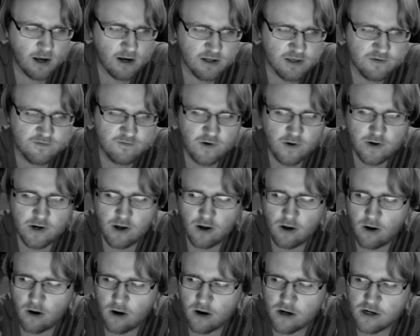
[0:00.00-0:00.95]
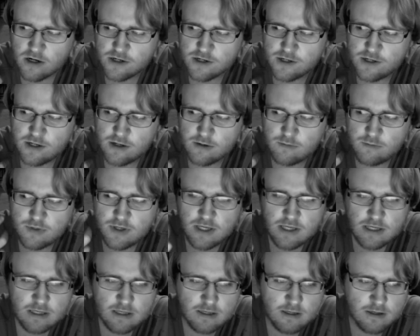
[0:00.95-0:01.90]
and it's very hard to
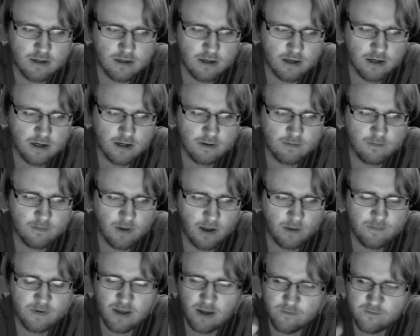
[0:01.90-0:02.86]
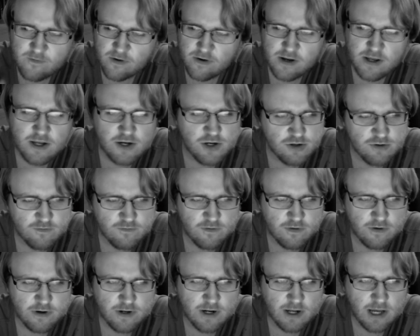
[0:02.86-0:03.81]
be... I become very
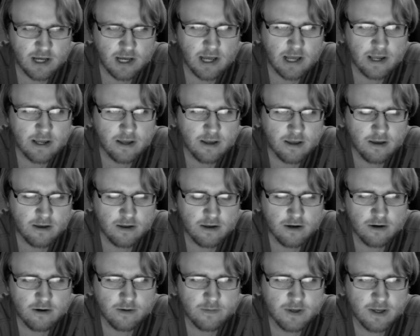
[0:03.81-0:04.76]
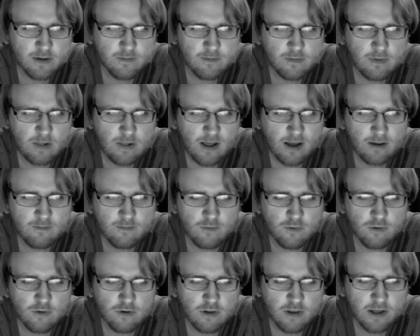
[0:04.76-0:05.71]
introverted high. I become a lot
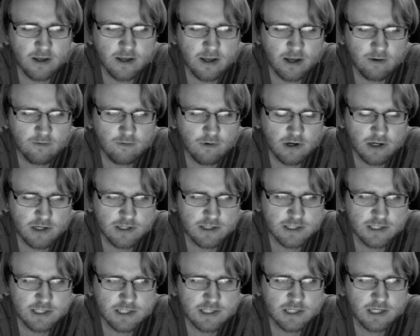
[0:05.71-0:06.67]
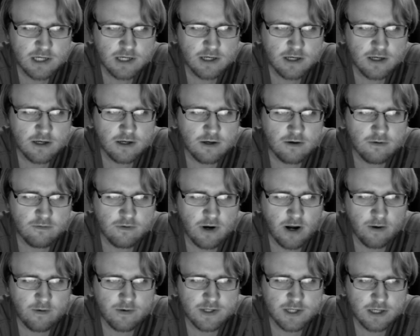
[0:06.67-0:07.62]
more like I was
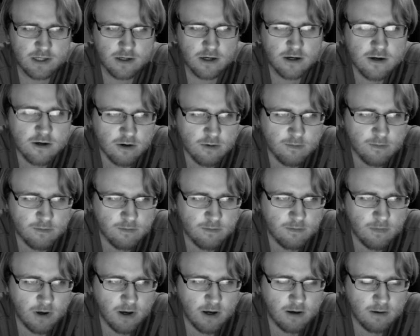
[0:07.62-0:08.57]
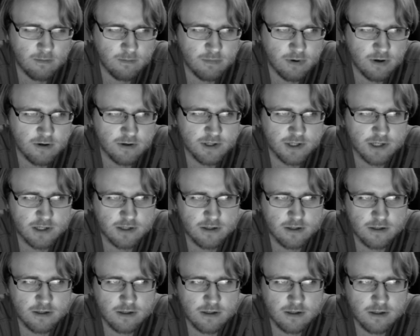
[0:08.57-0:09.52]
when I was a younger
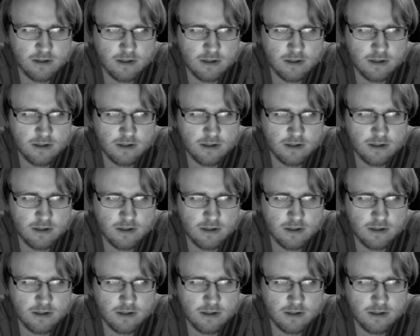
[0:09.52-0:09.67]
person,